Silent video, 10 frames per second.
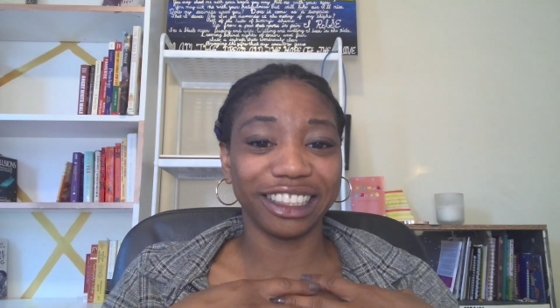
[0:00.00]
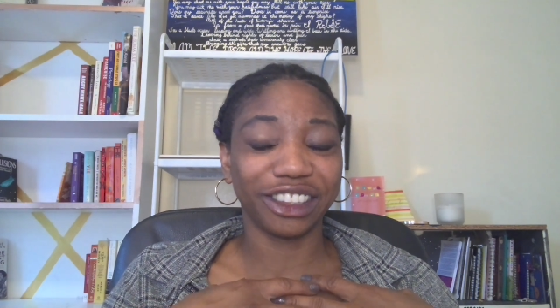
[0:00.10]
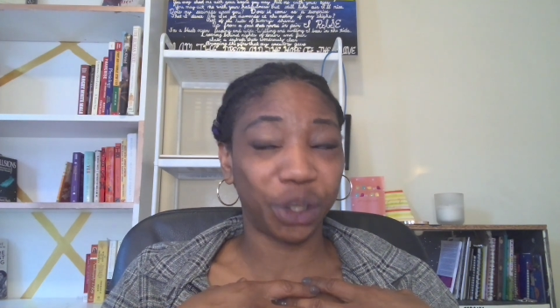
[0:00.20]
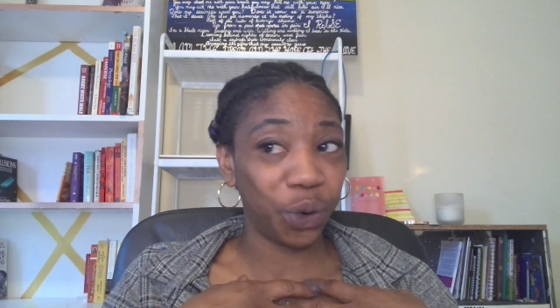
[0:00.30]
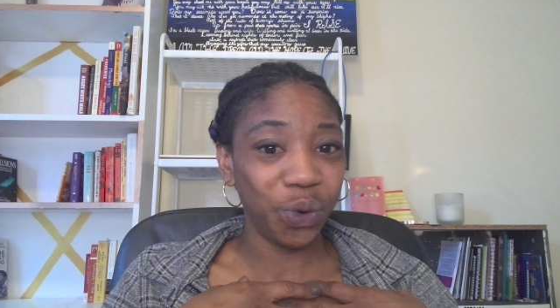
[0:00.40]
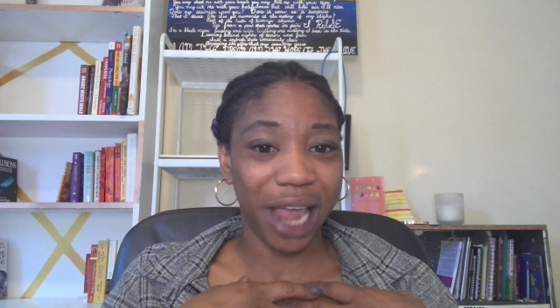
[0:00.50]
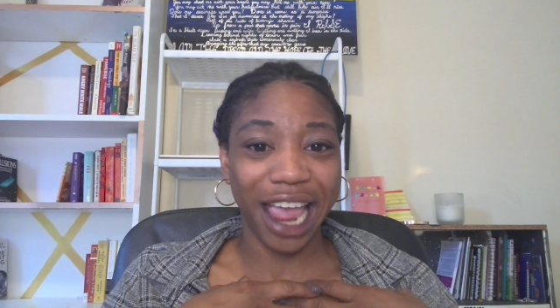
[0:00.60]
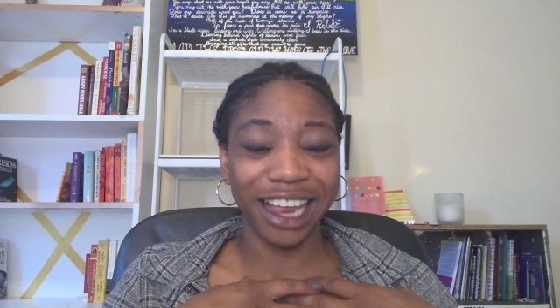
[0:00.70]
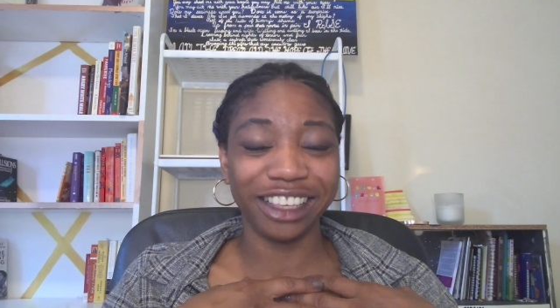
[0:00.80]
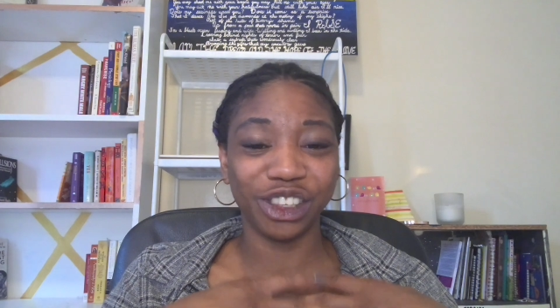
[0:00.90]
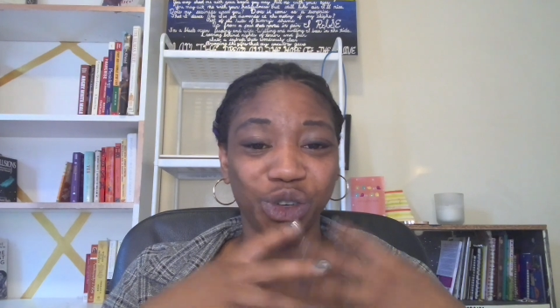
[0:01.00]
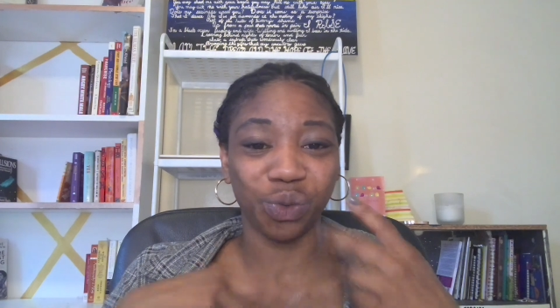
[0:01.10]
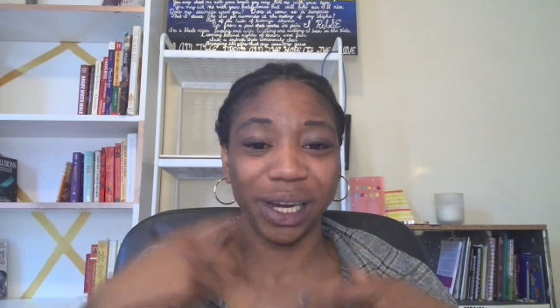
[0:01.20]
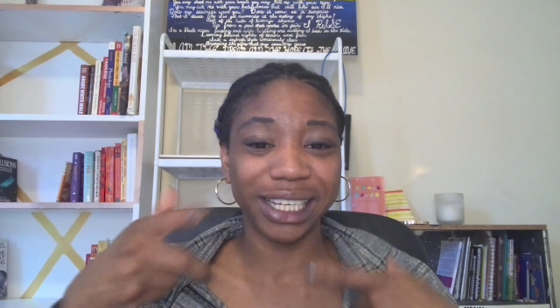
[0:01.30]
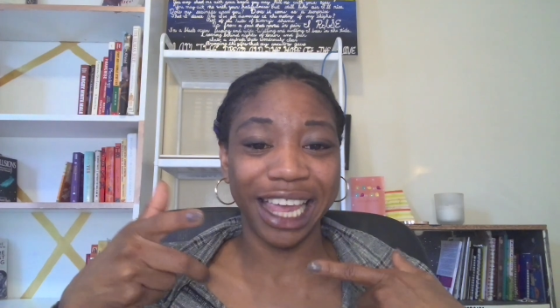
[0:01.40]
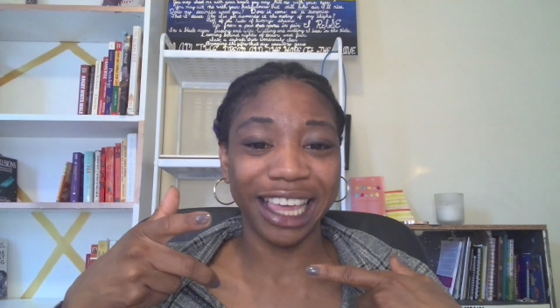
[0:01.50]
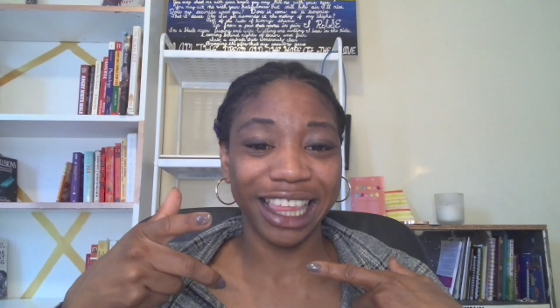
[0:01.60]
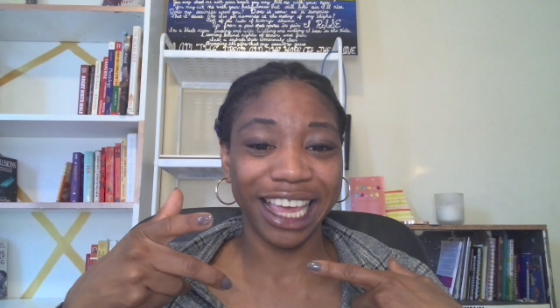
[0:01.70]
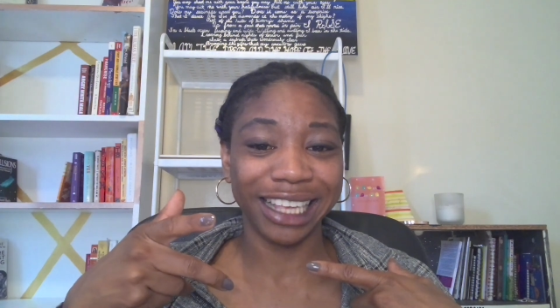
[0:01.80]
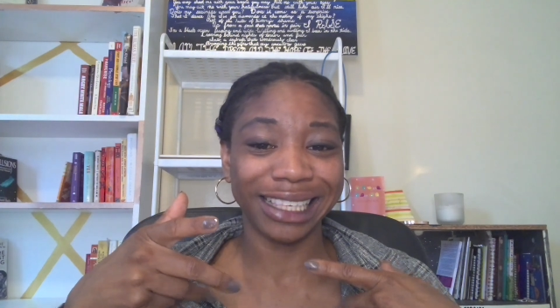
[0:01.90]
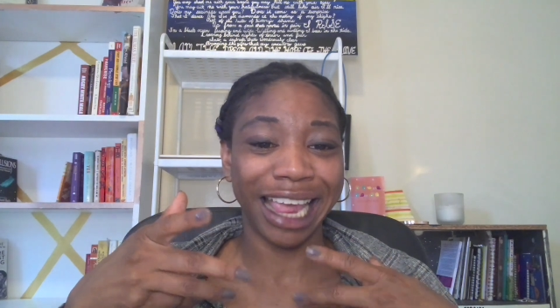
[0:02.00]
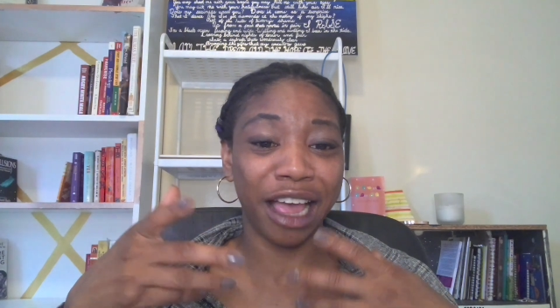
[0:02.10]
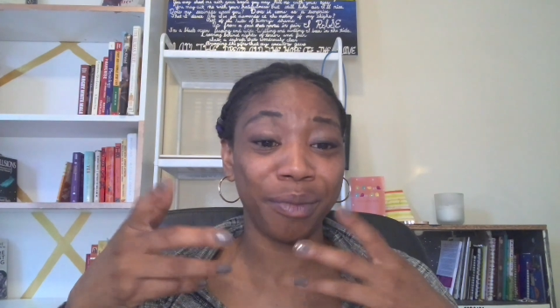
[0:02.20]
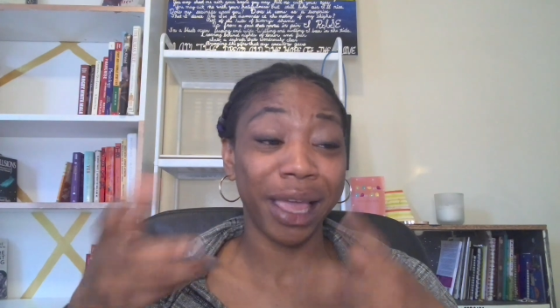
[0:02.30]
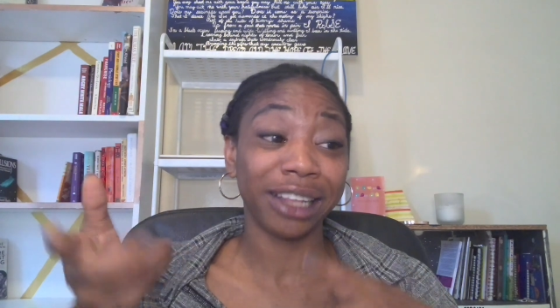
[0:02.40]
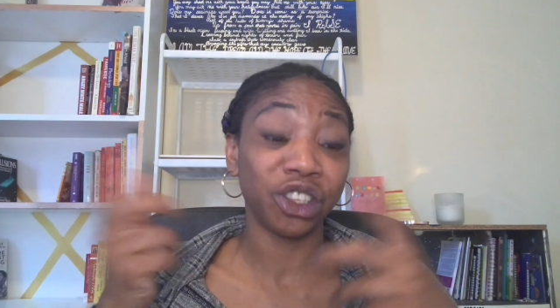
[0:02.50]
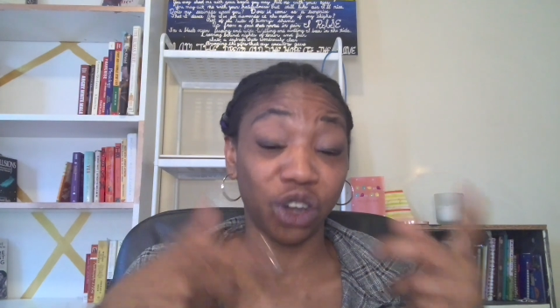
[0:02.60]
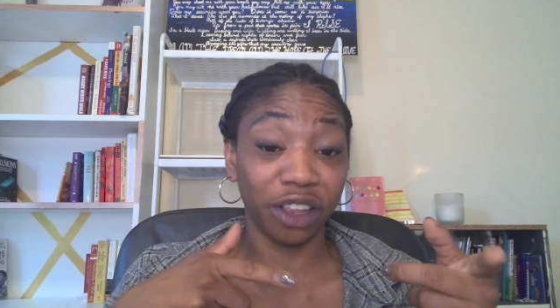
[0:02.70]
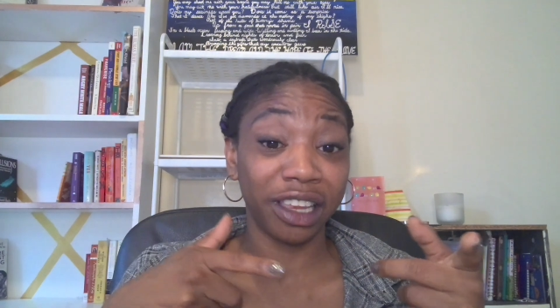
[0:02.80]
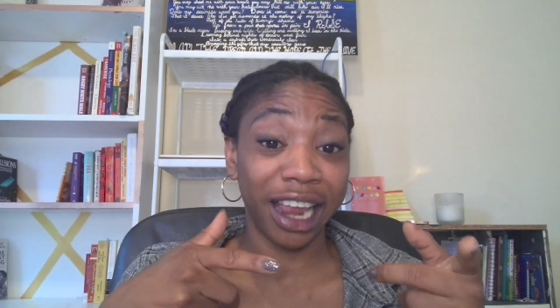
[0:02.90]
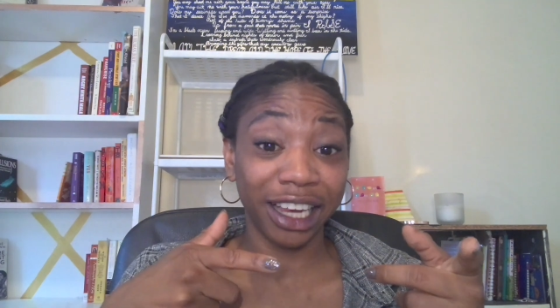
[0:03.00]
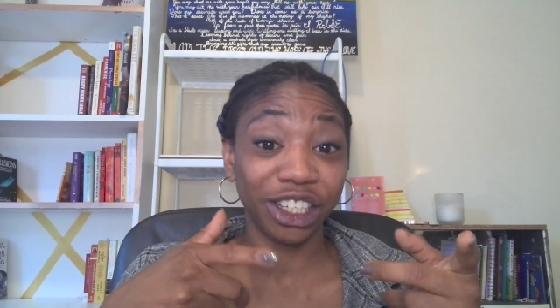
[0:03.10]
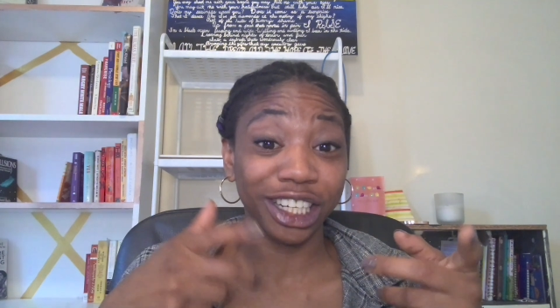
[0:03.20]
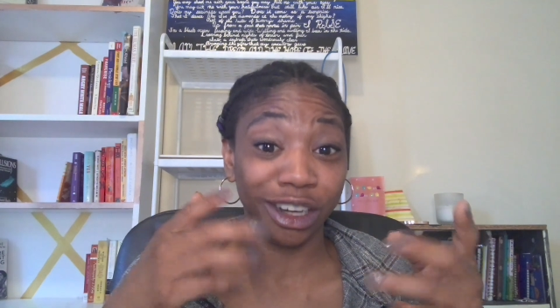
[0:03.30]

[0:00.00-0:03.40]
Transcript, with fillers: two days to retake the exam and start the next year,